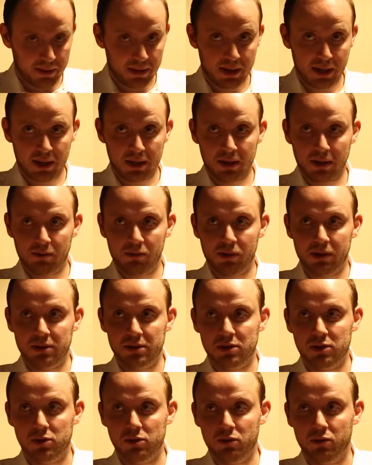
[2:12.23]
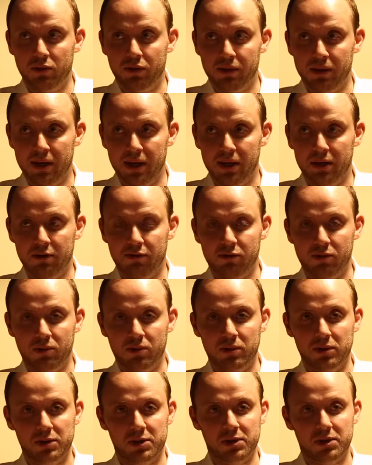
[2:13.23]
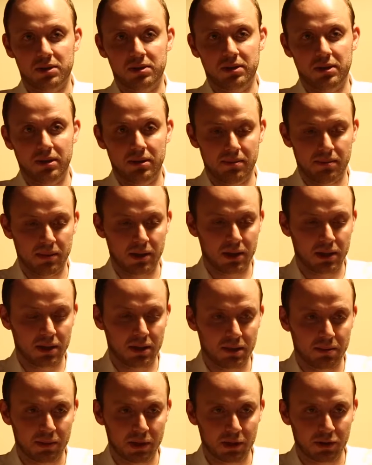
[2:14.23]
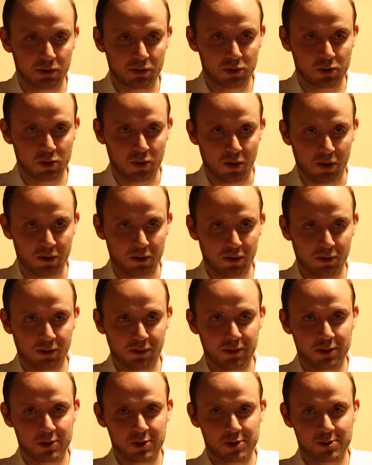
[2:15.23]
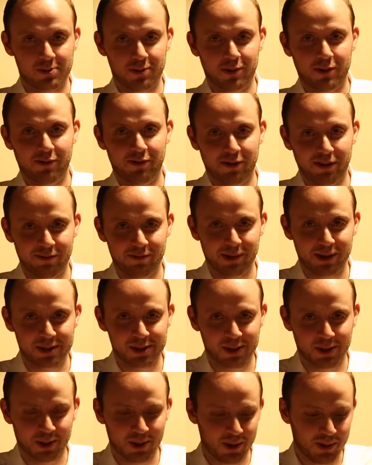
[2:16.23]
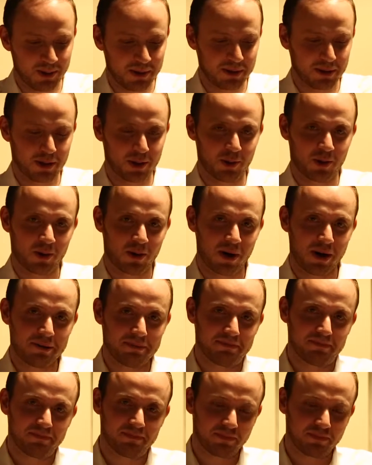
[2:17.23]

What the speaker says: Then I want to thank, of course, my little daughter, who was just born 5 weeks ago, Leora.